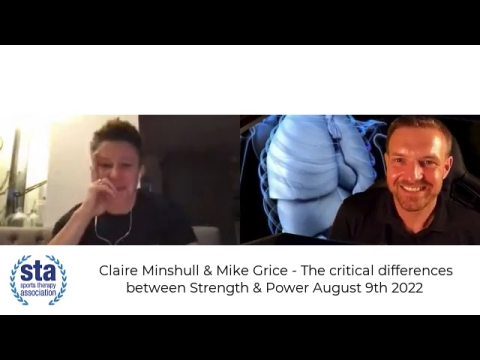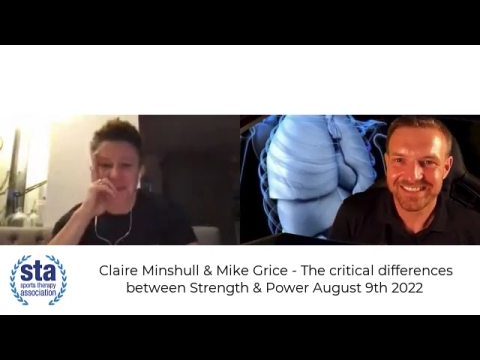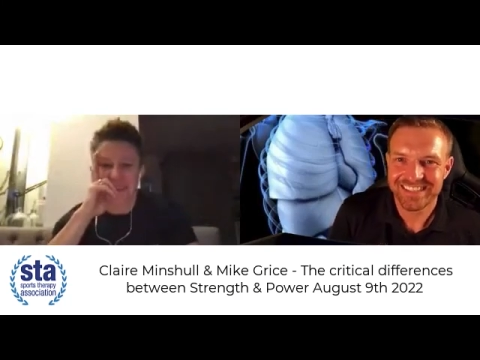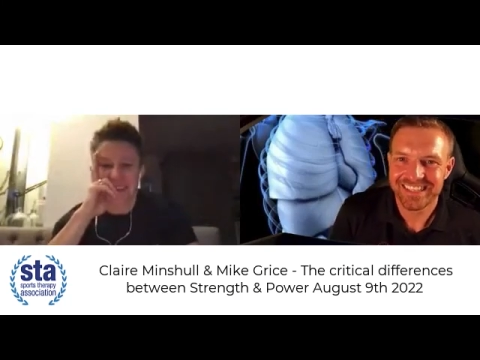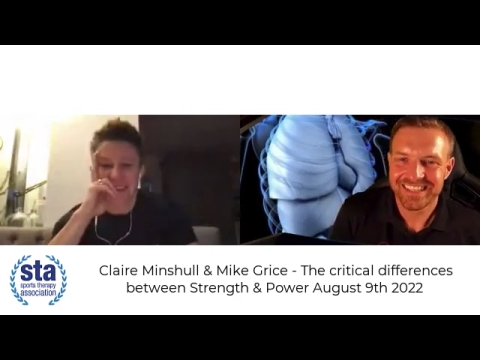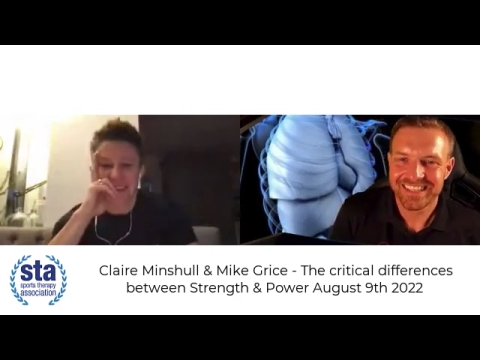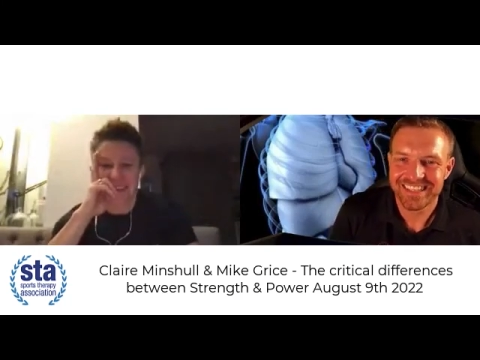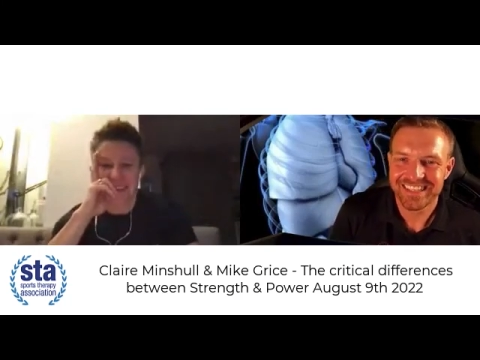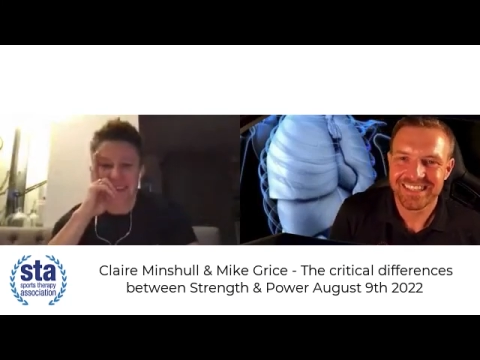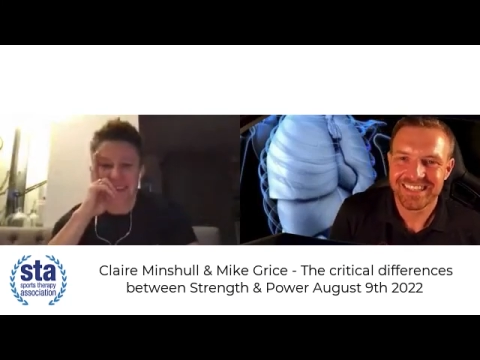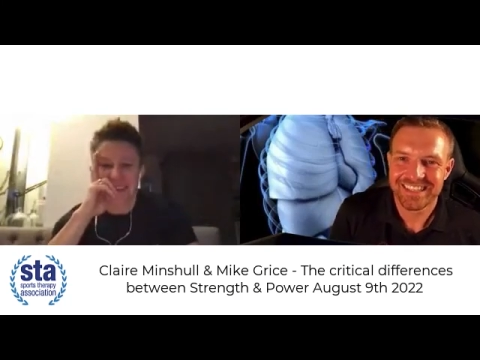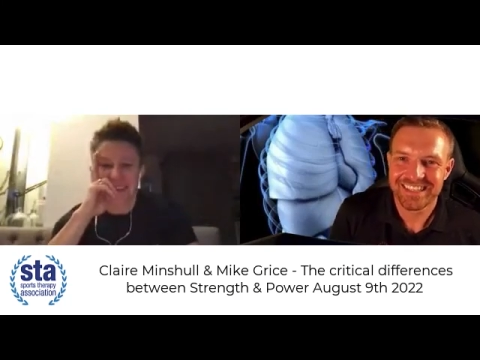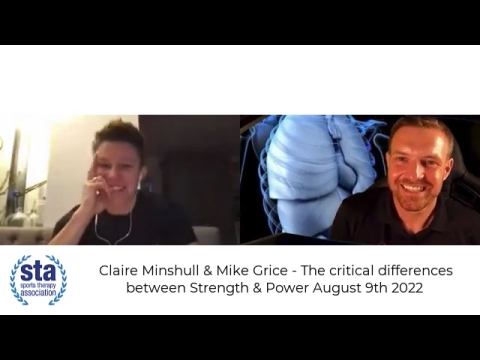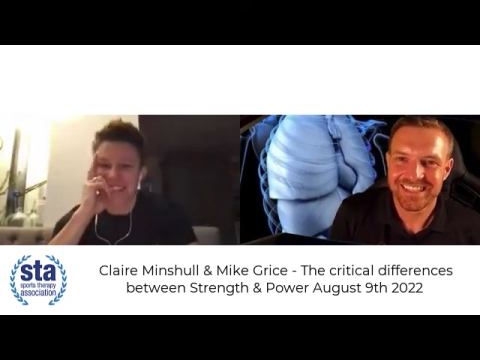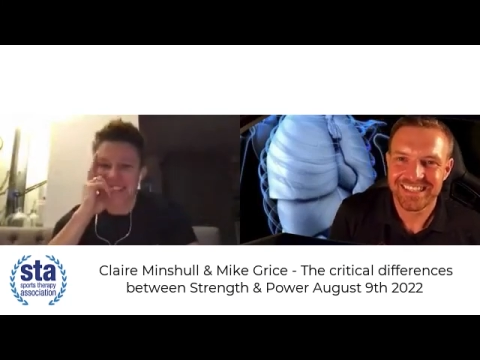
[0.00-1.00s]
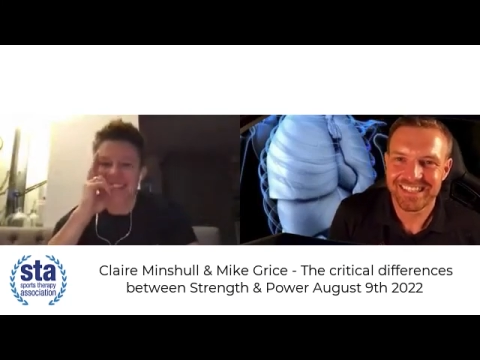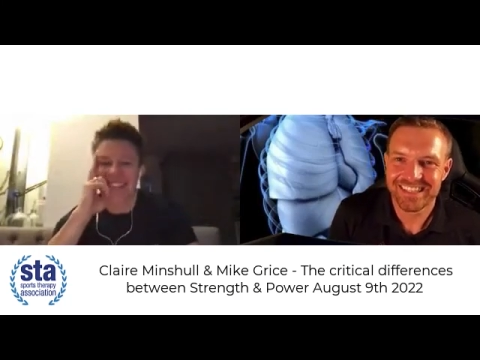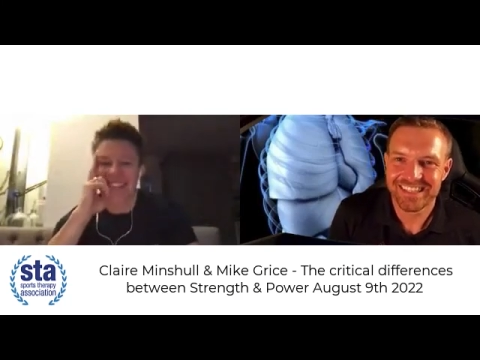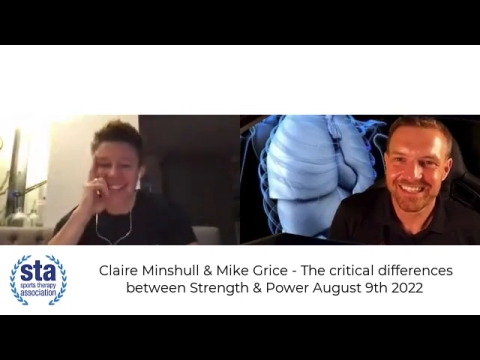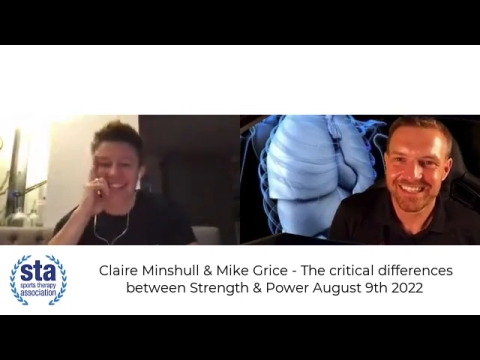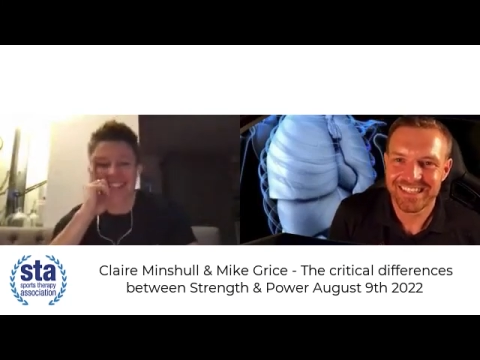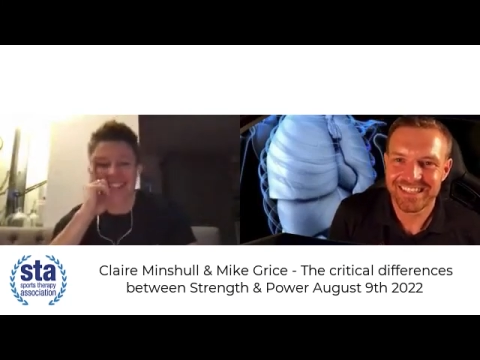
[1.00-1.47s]

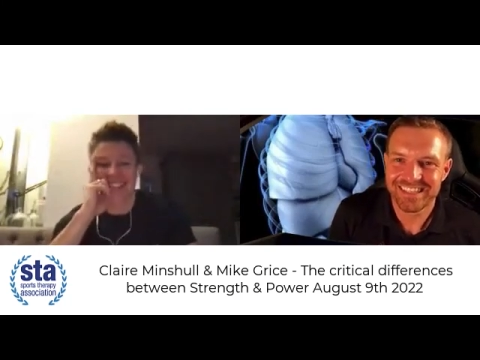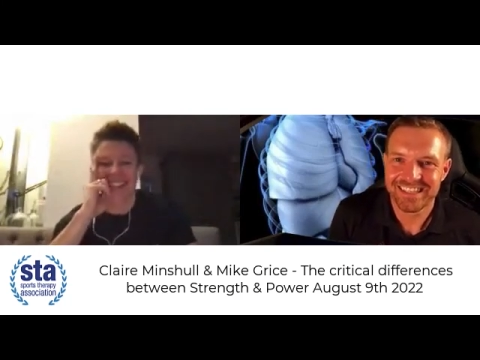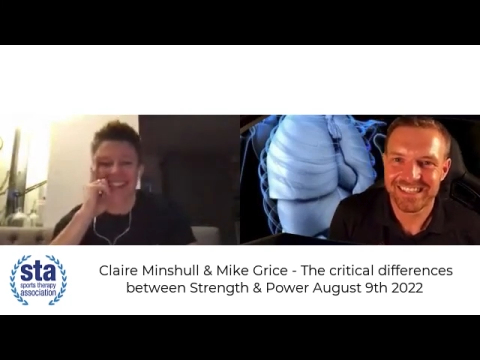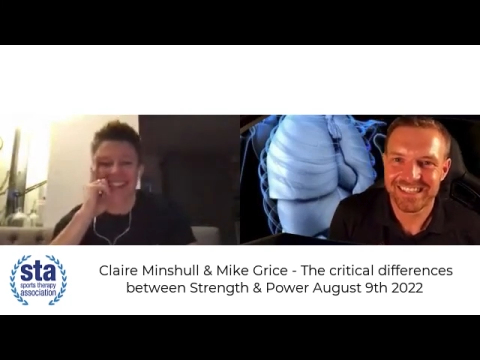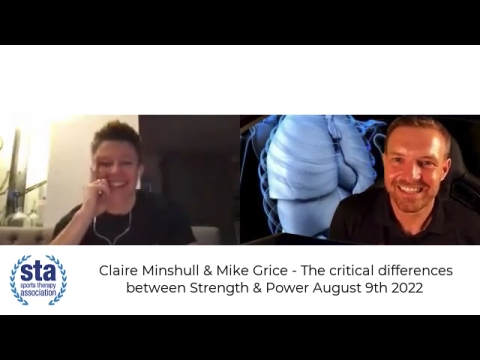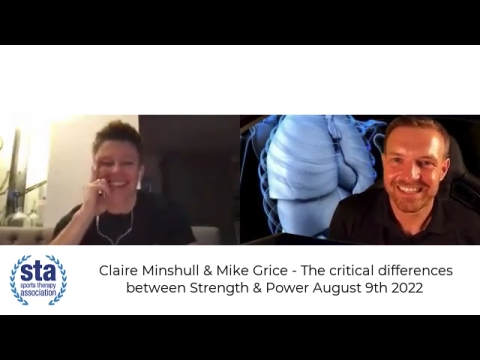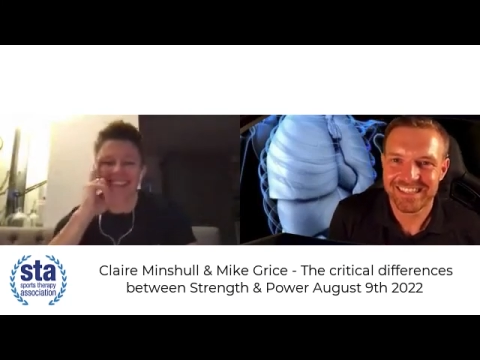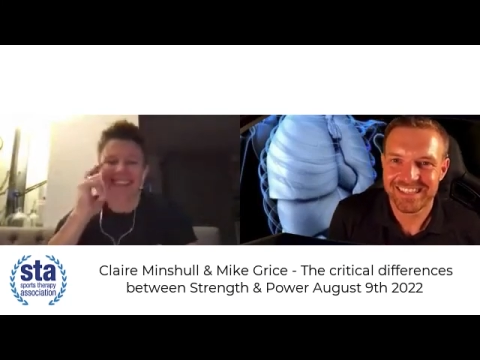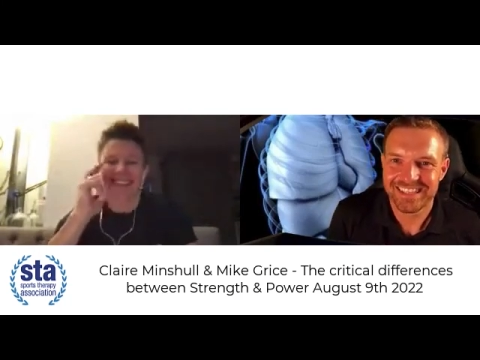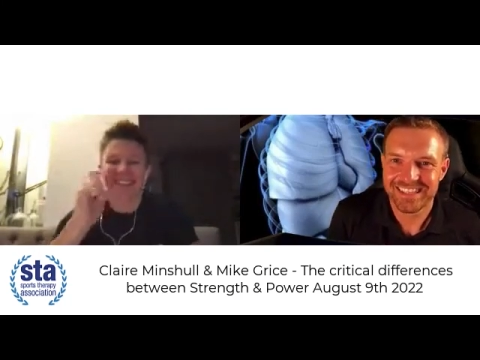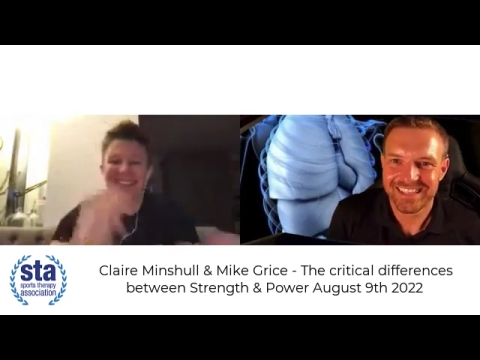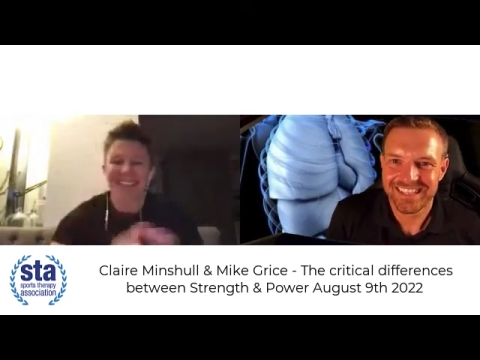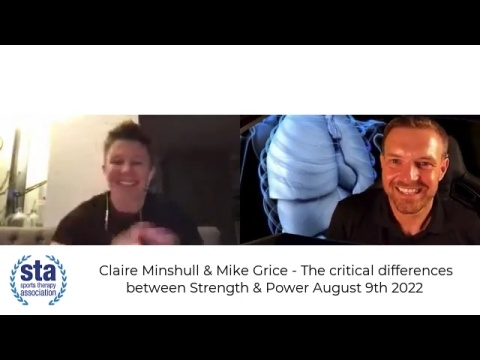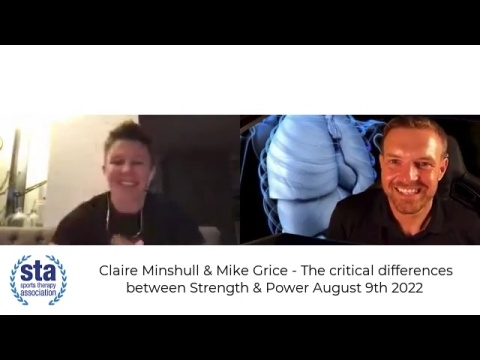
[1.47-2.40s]
Nothing is said.